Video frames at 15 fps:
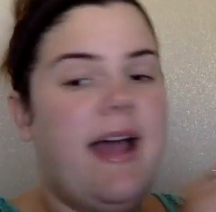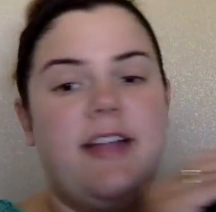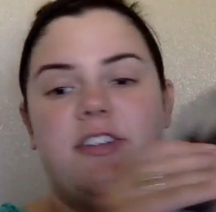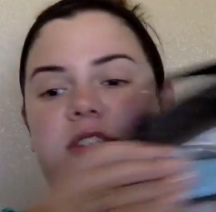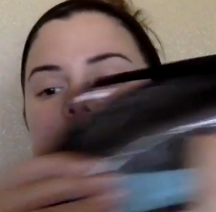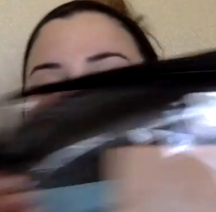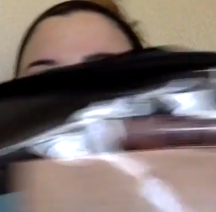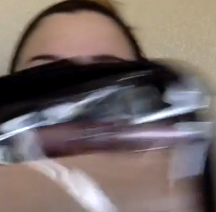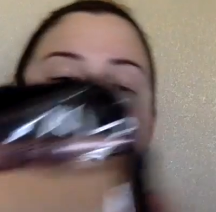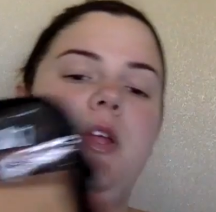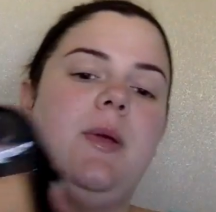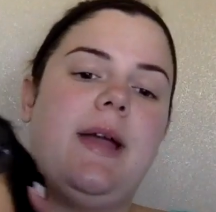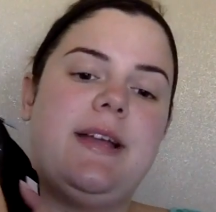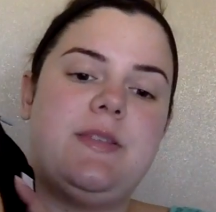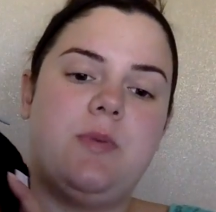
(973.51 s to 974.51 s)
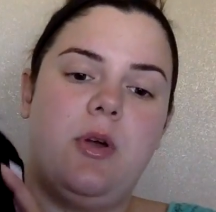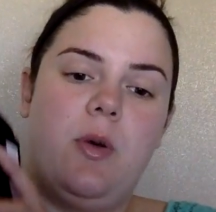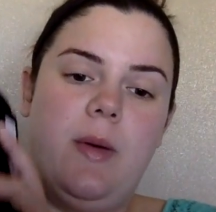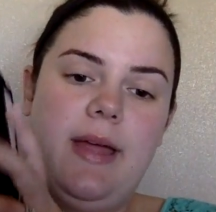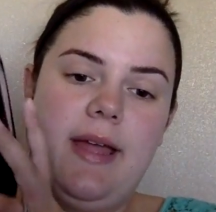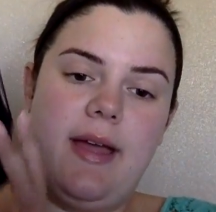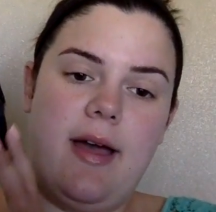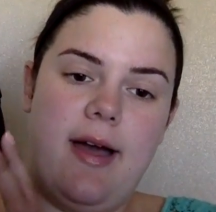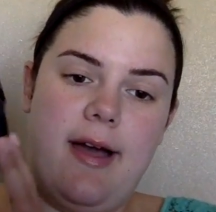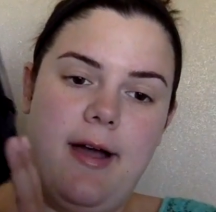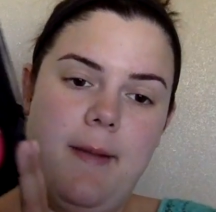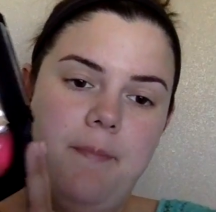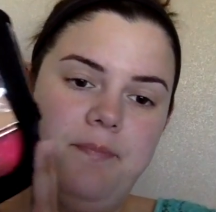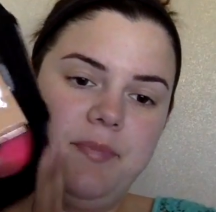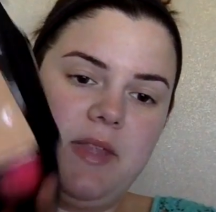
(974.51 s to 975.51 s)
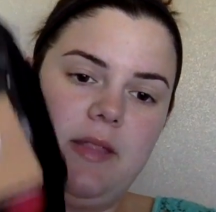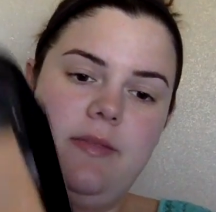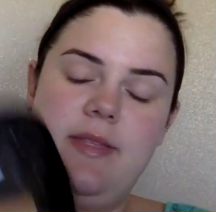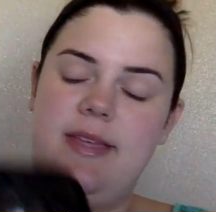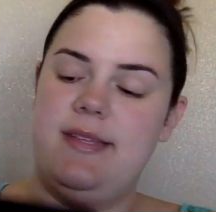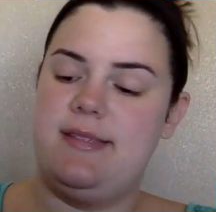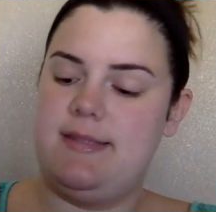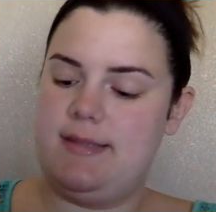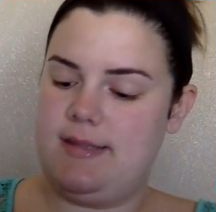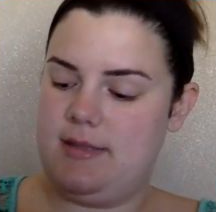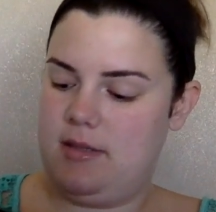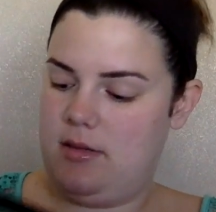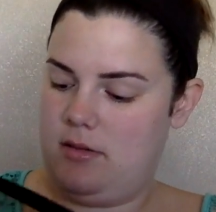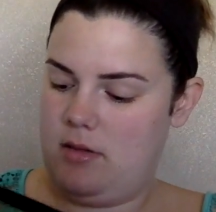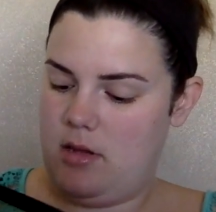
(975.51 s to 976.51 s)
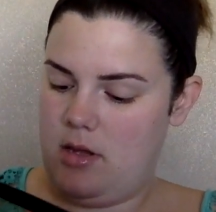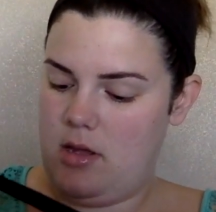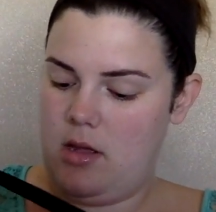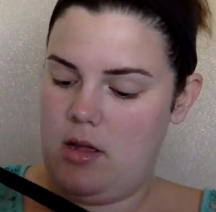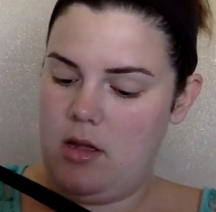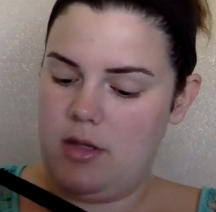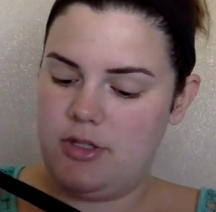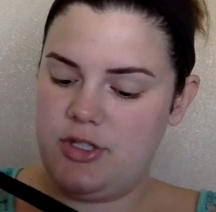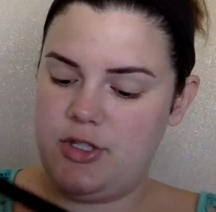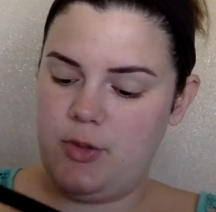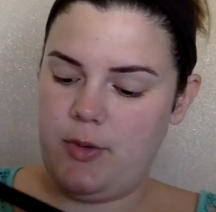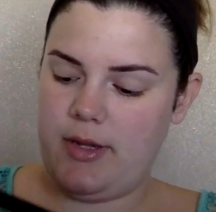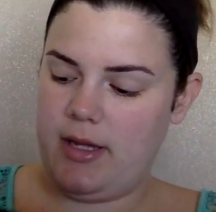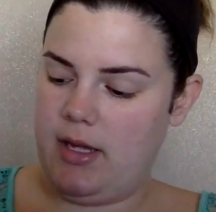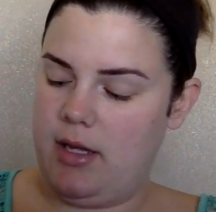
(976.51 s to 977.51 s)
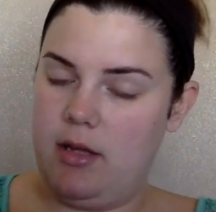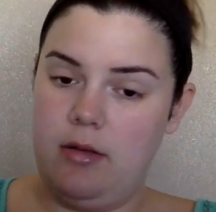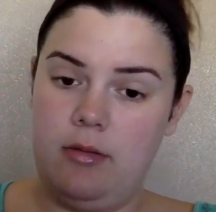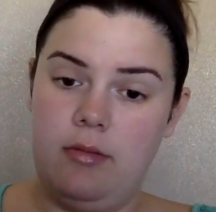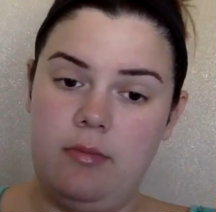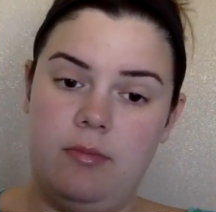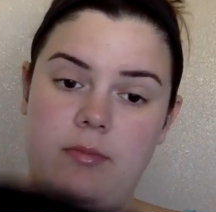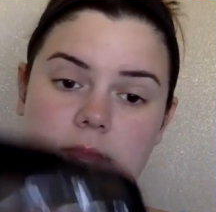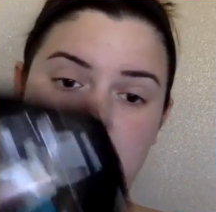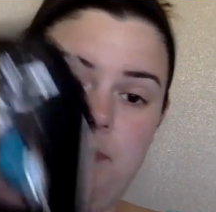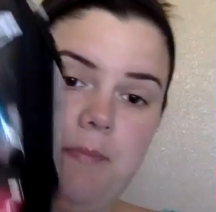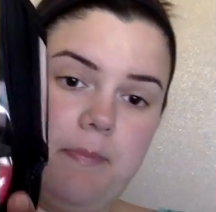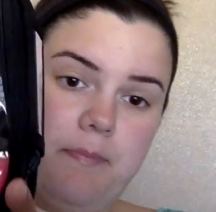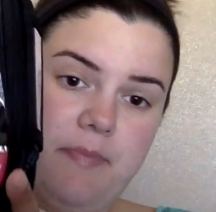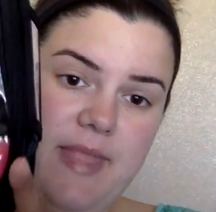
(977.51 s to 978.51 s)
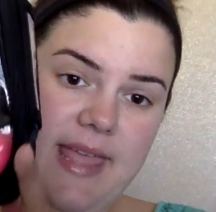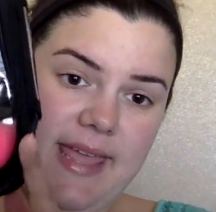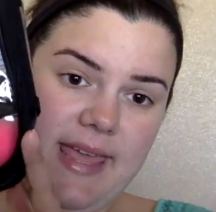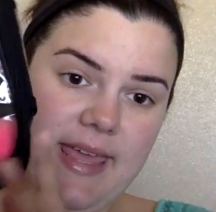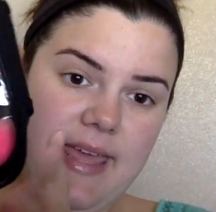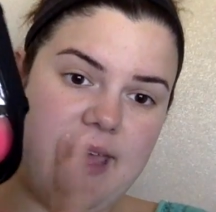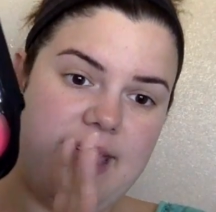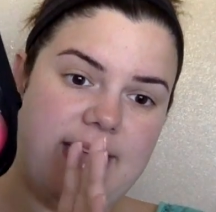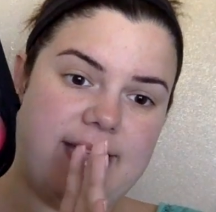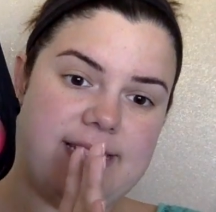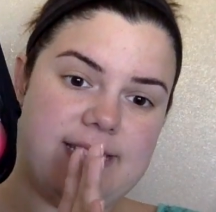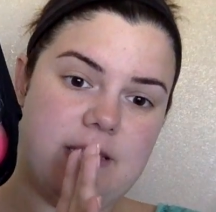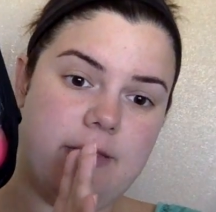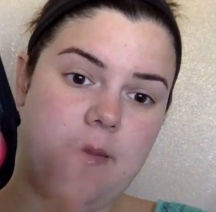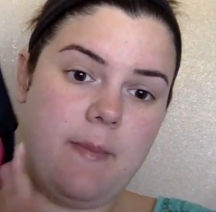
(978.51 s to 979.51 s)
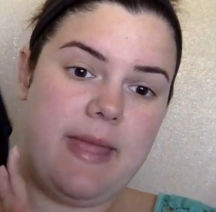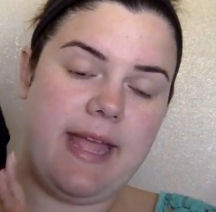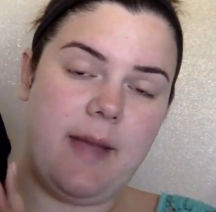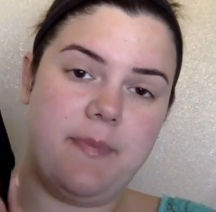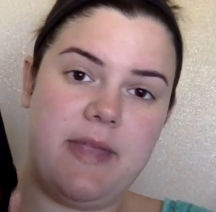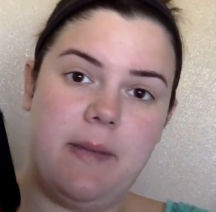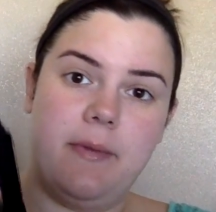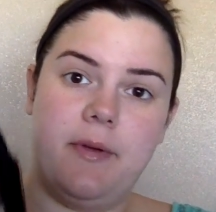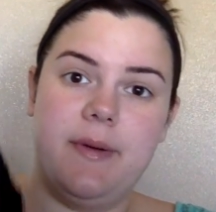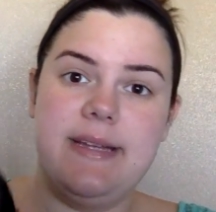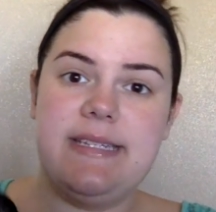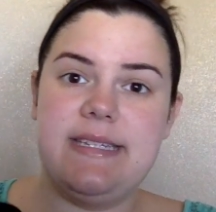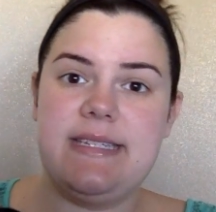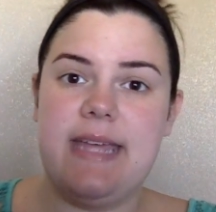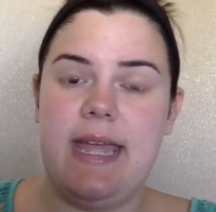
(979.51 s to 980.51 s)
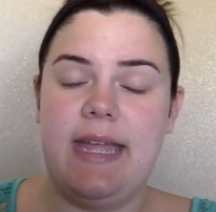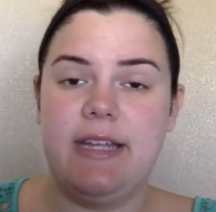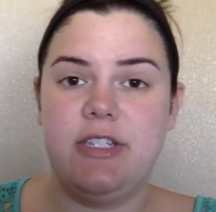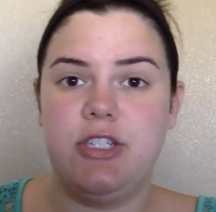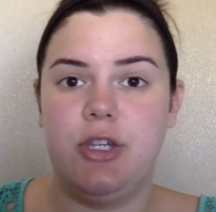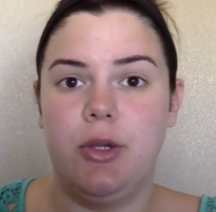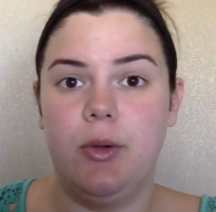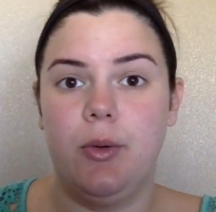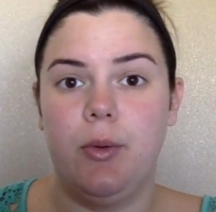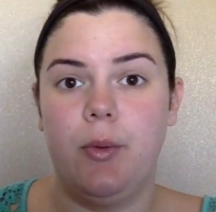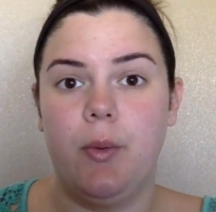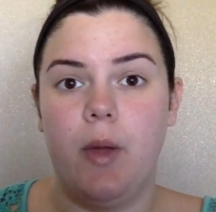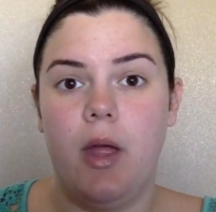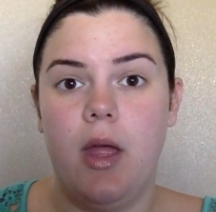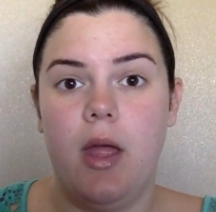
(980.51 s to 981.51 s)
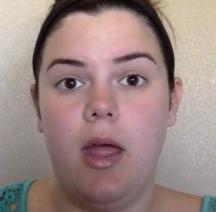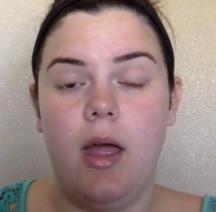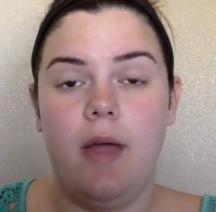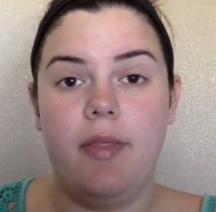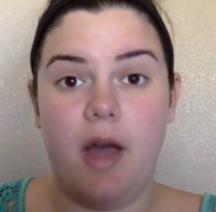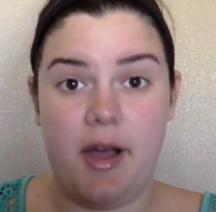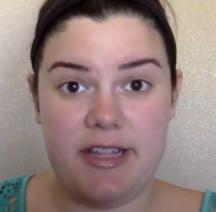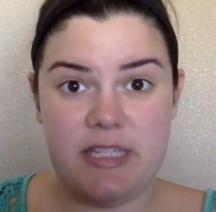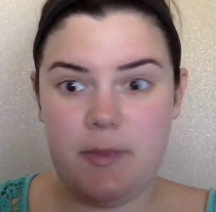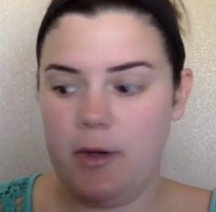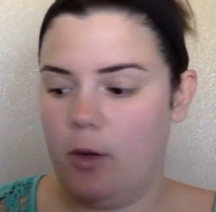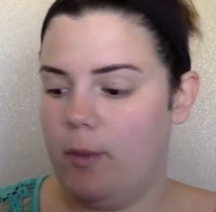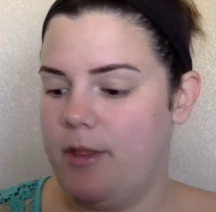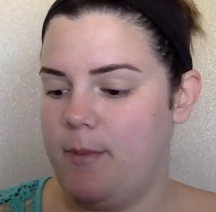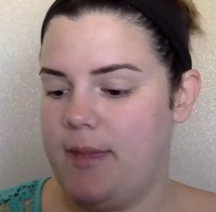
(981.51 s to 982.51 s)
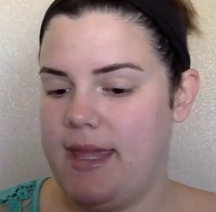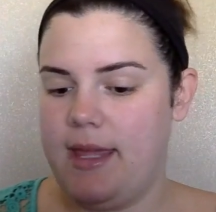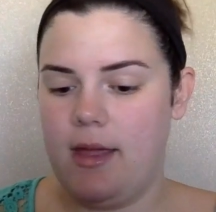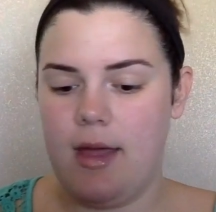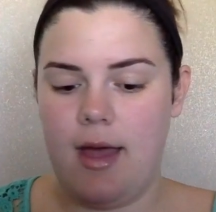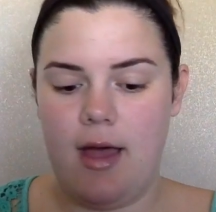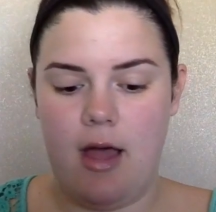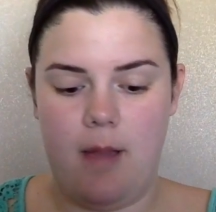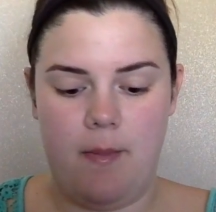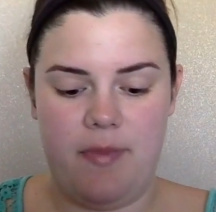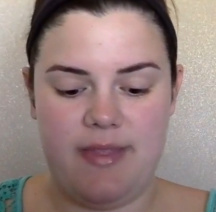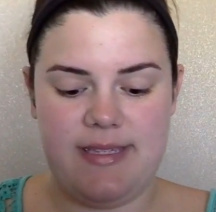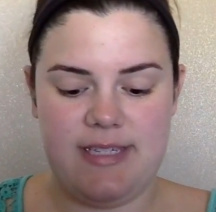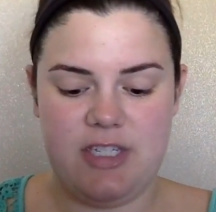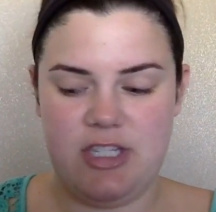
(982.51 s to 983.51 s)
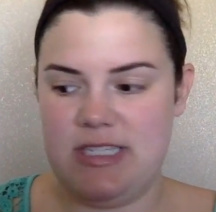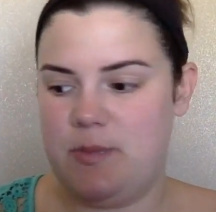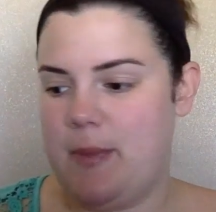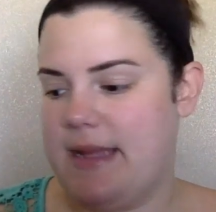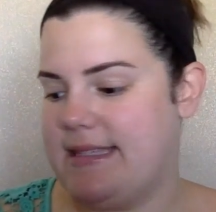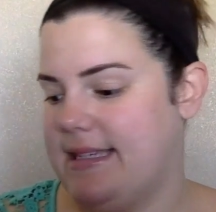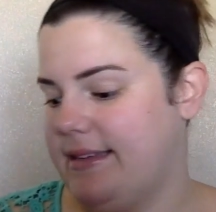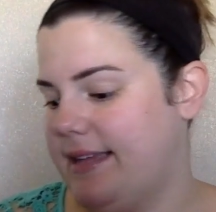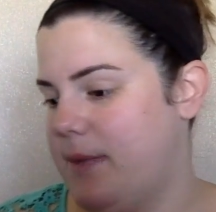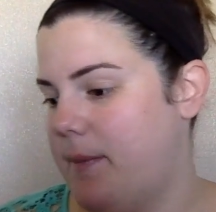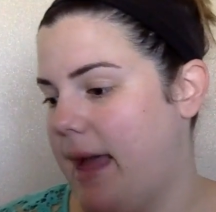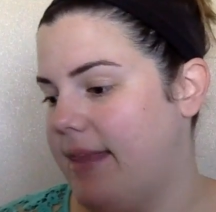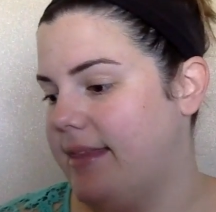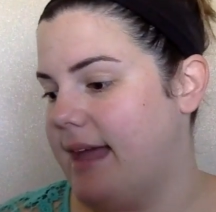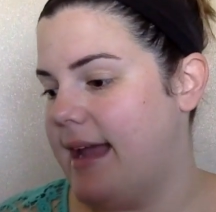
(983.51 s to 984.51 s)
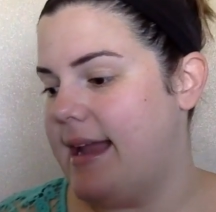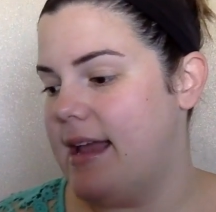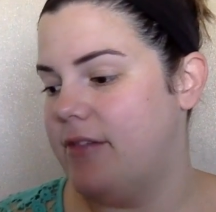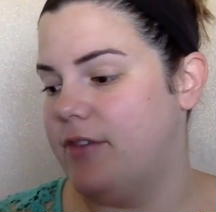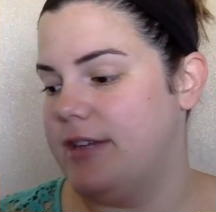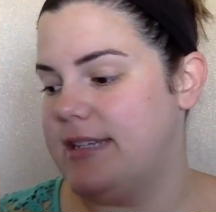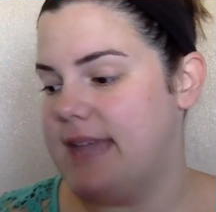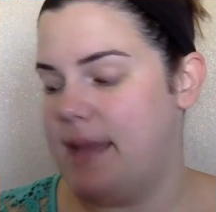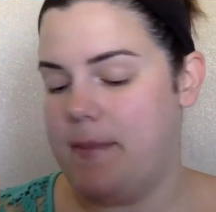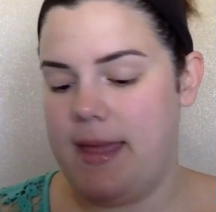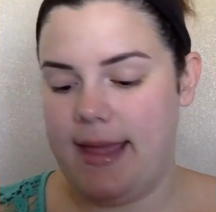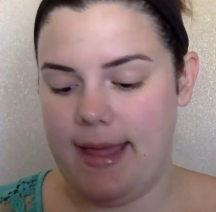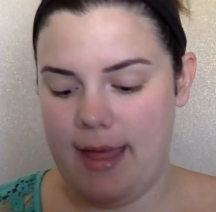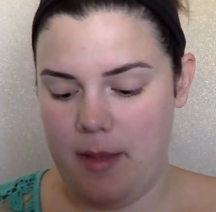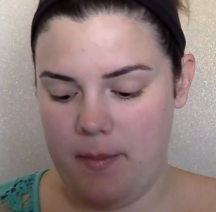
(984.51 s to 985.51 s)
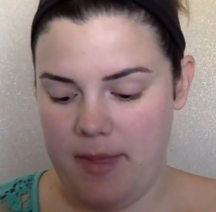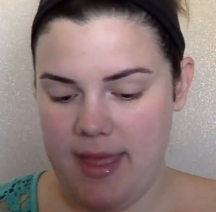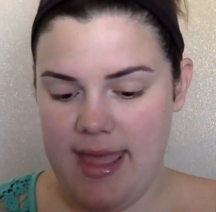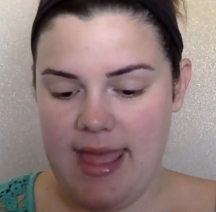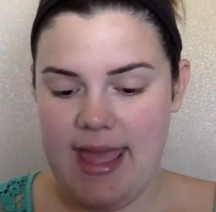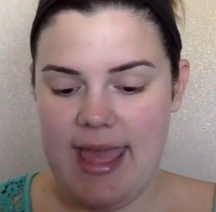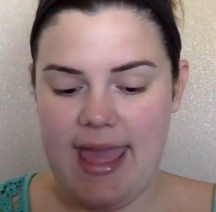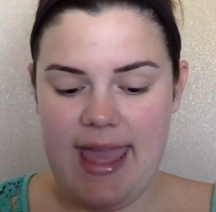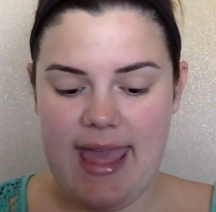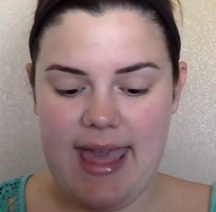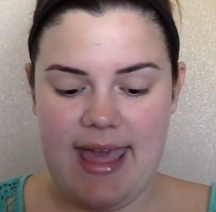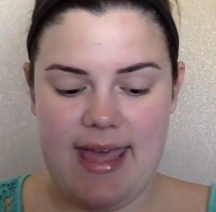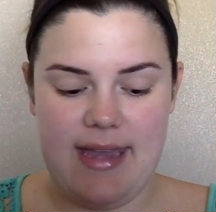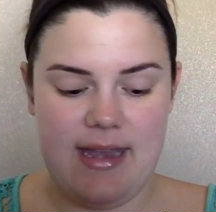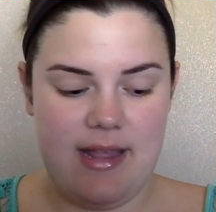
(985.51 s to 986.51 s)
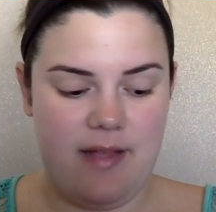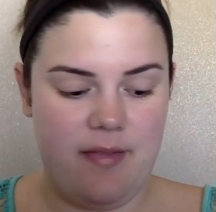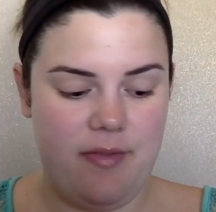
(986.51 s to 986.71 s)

I just want to show you guys real quick. This Zuka thingy is the makeup that I'm going to take to the hospital with me. This is just basically my light everyday makeup, and